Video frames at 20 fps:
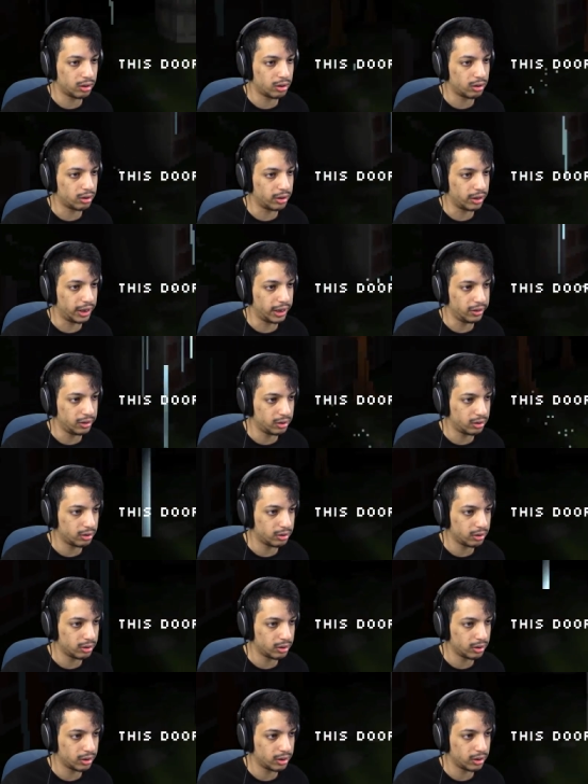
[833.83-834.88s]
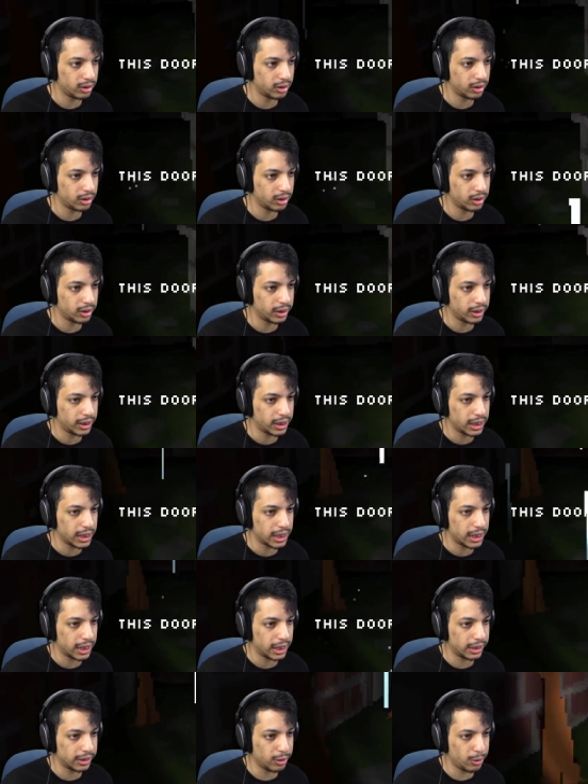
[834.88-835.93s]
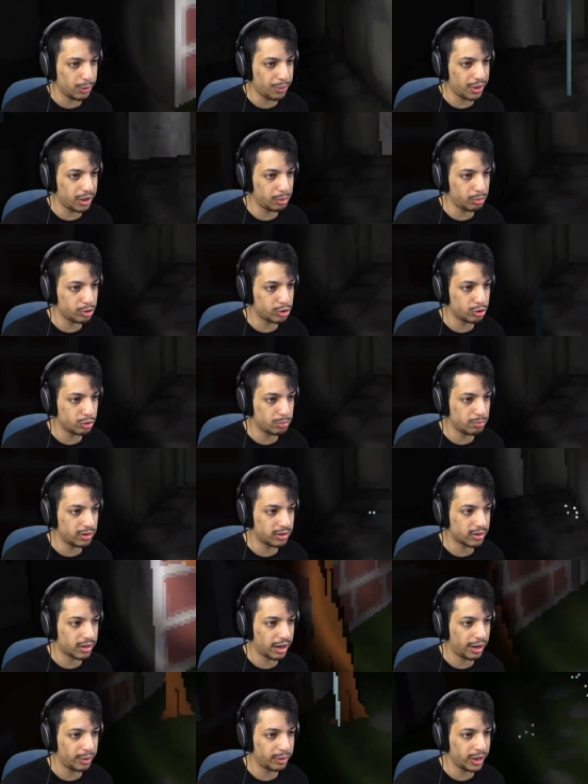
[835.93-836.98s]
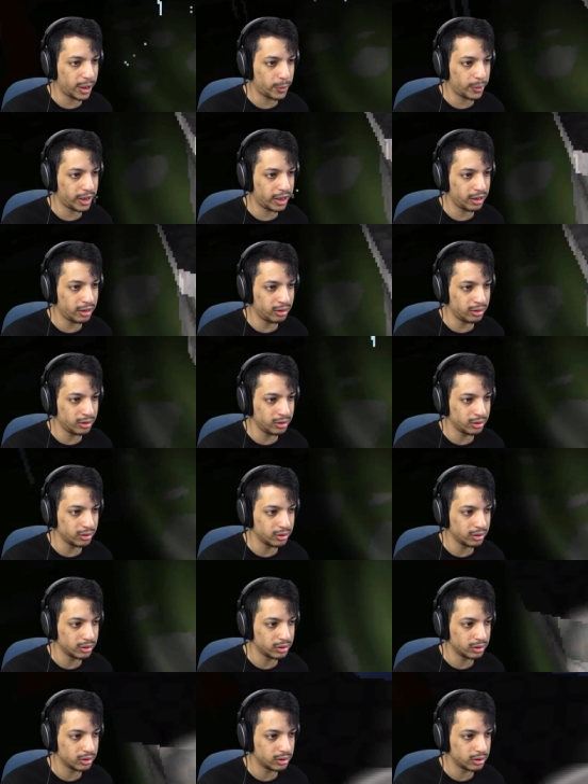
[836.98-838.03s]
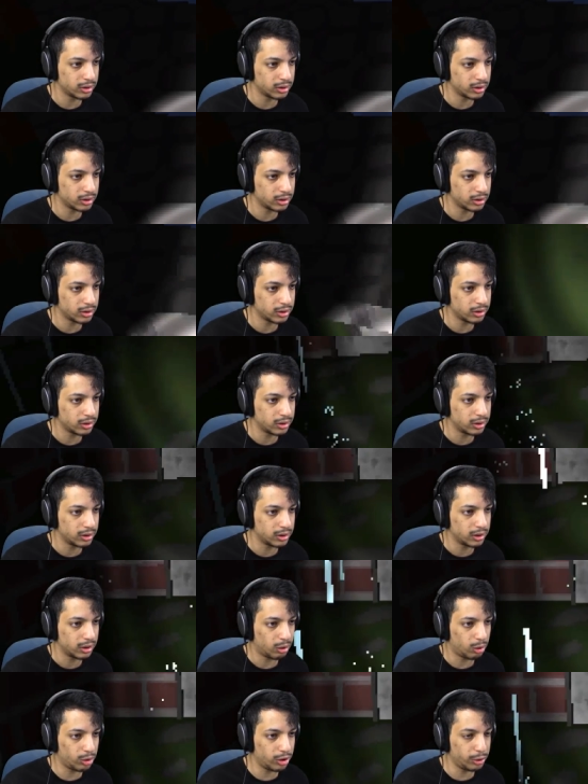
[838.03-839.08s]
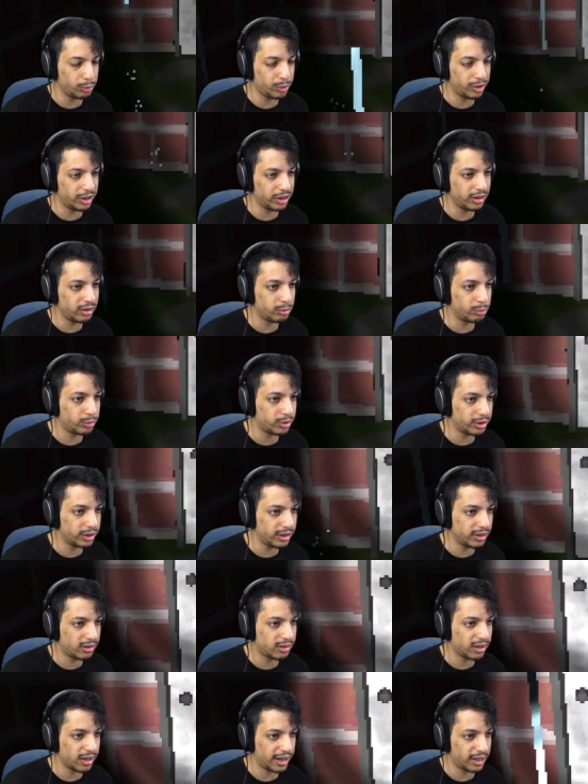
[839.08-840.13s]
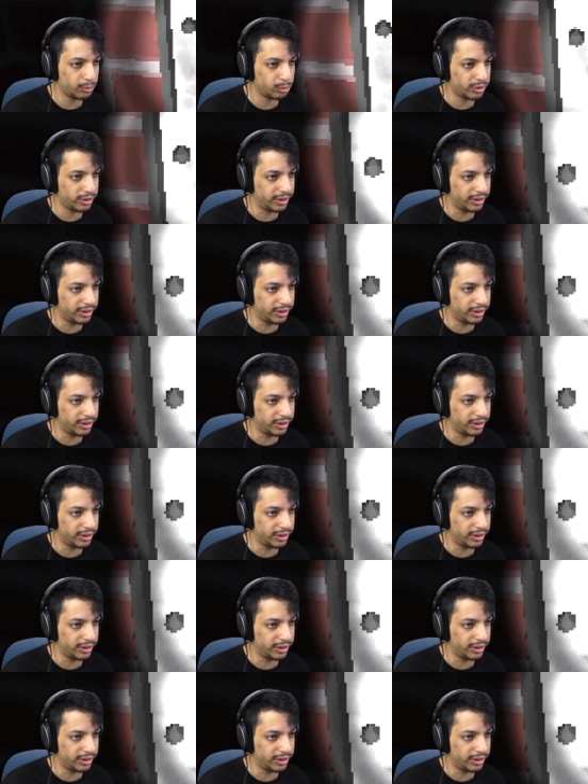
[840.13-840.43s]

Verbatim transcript: Alright. I don't think we should be scared out here. Only when we're inside we're